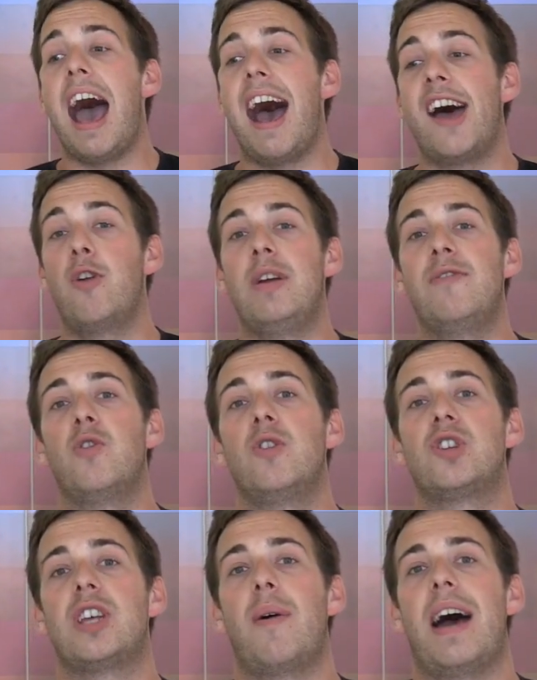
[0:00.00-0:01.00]
And we've
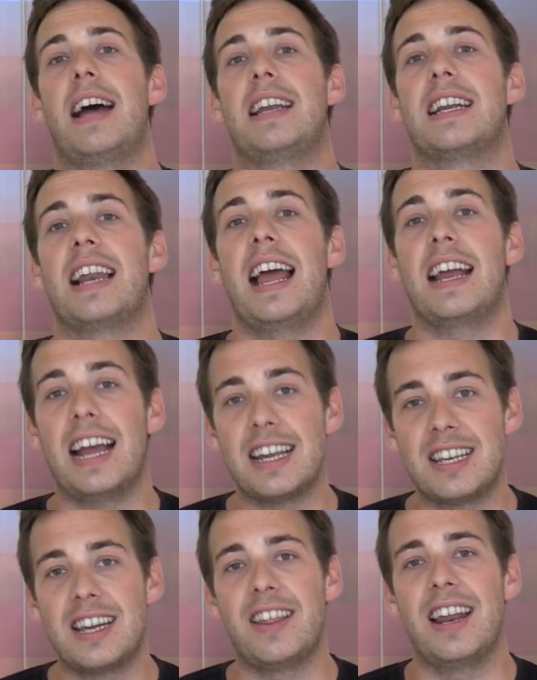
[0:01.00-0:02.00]
also added
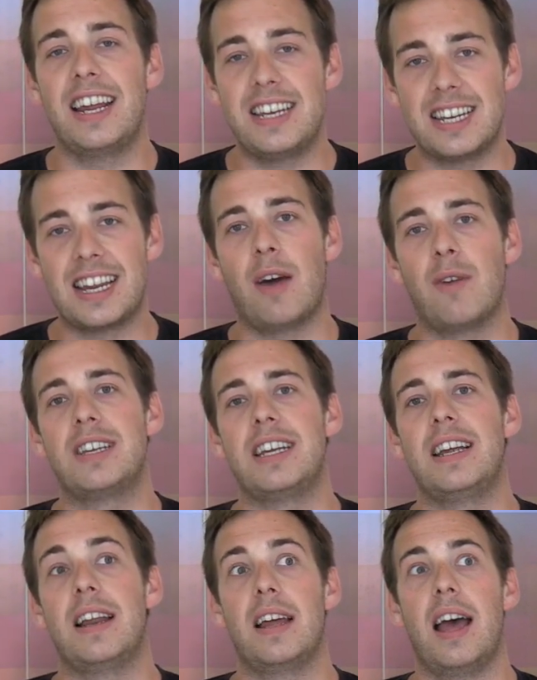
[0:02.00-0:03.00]
Lancashire, the latest
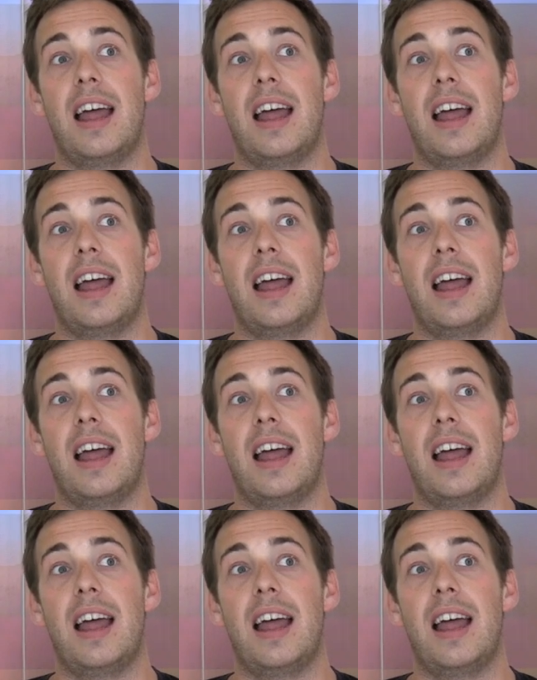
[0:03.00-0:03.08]
county